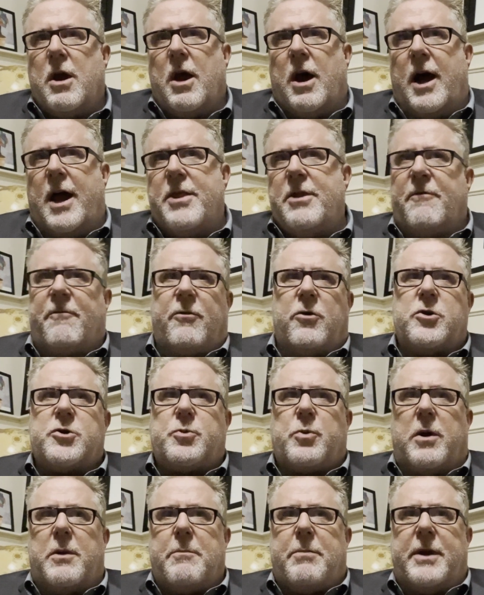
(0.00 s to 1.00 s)
And the first
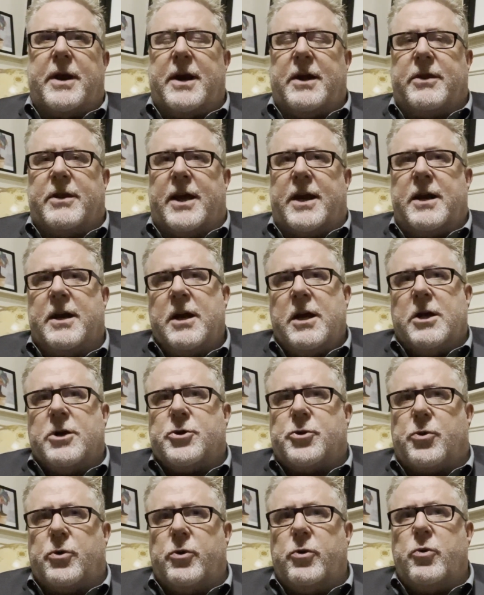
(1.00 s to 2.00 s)
one being that
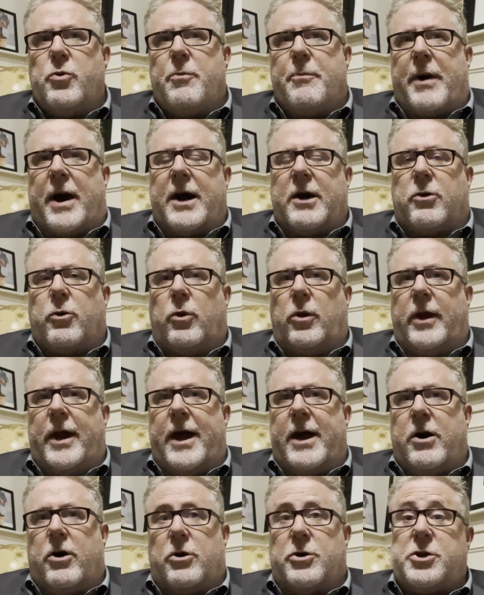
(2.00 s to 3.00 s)
true
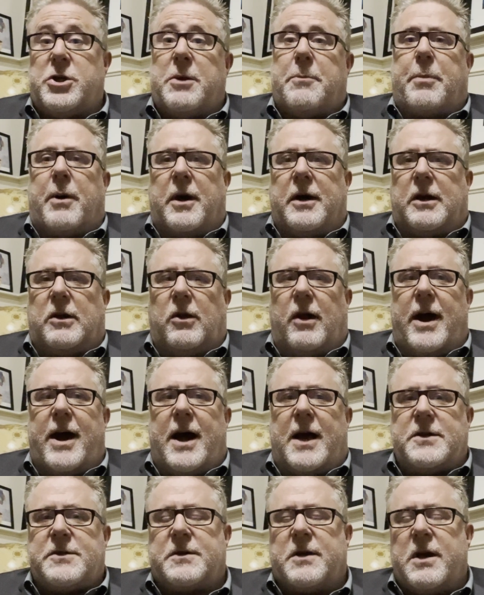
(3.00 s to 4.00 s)
microLED or chip on
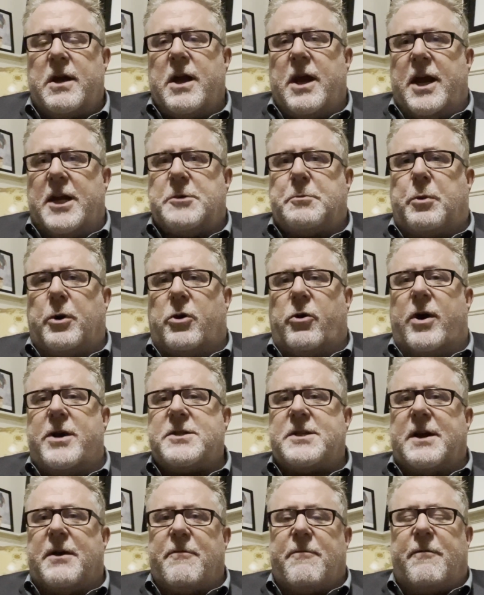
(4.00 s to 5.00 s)
glass is
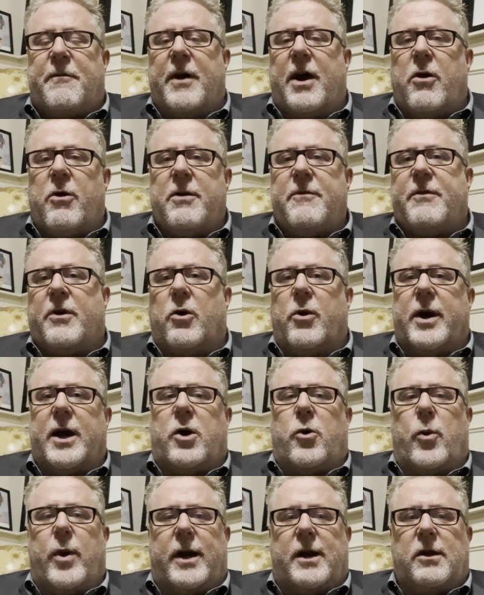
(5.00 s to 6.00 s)
progressing very, very
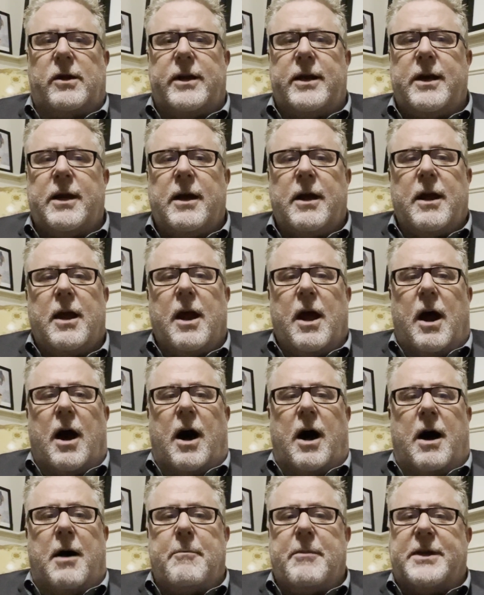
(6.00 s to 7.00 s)
quickly.
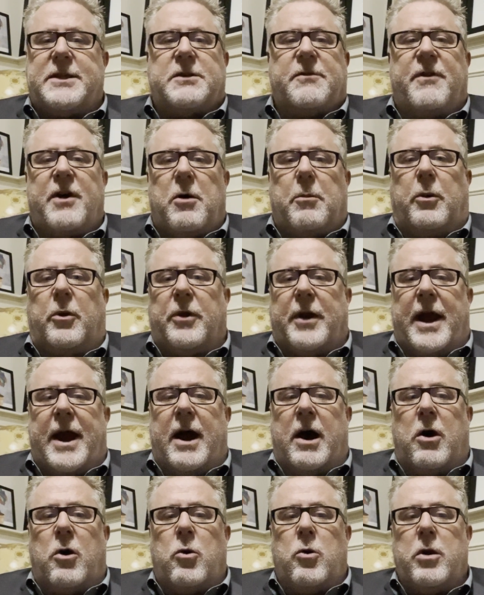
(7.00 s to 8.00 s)
It's available
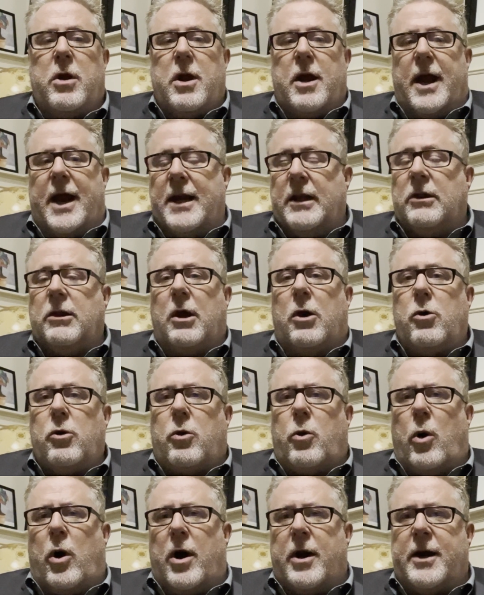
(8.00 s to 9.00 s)
now in low
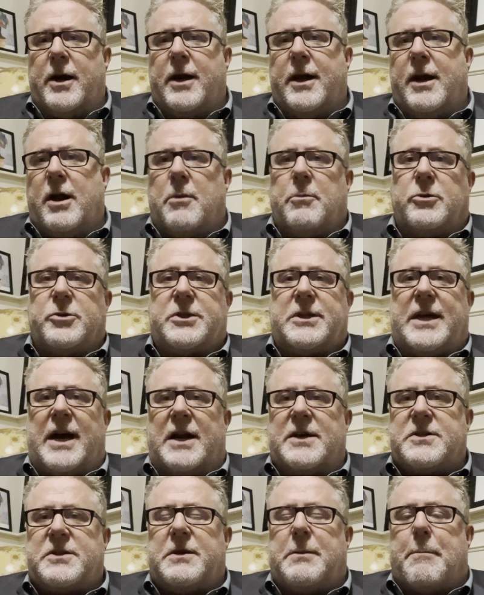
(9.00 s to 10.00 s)
quantity, almost
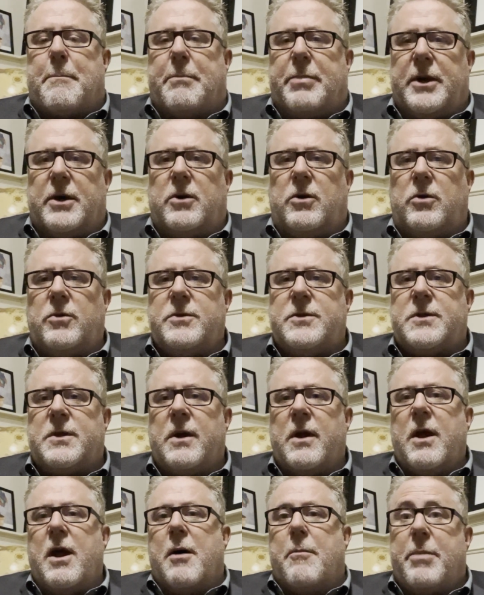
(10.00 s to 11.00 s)
custom builds,
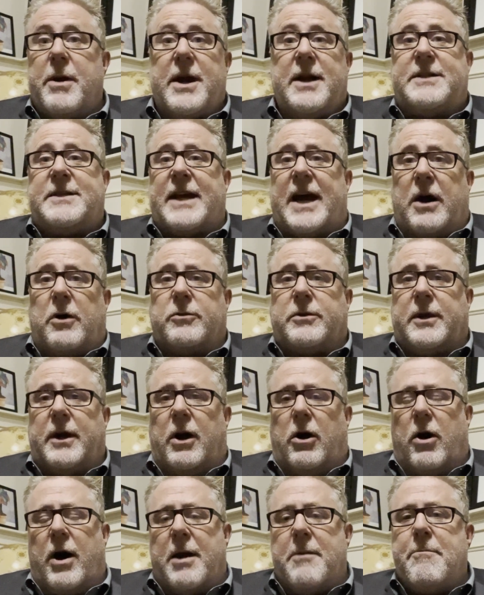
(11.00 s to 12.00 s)
but it's out
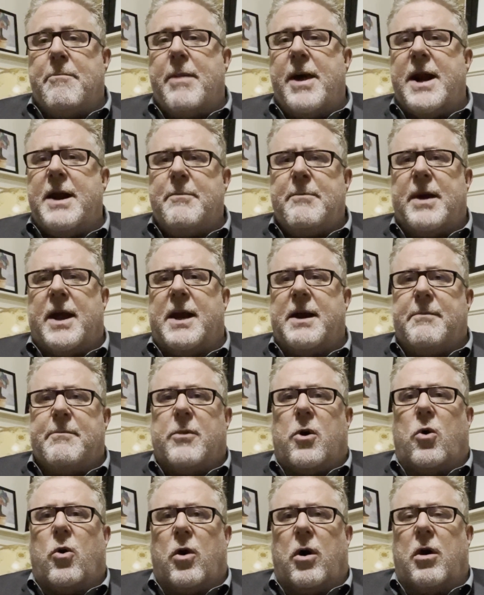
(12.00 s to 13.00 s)
there, and many, many
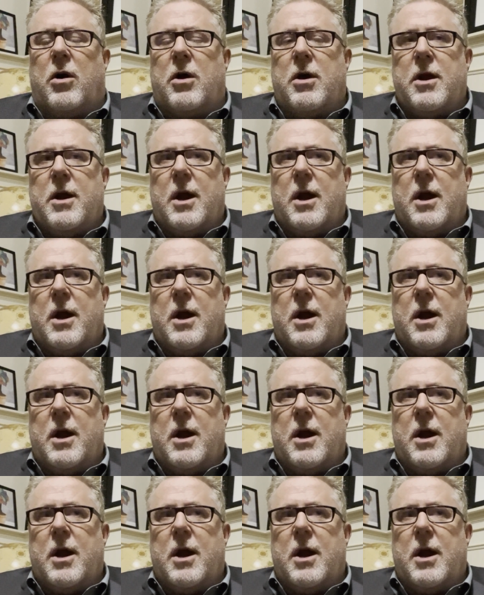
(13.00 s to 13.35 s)
more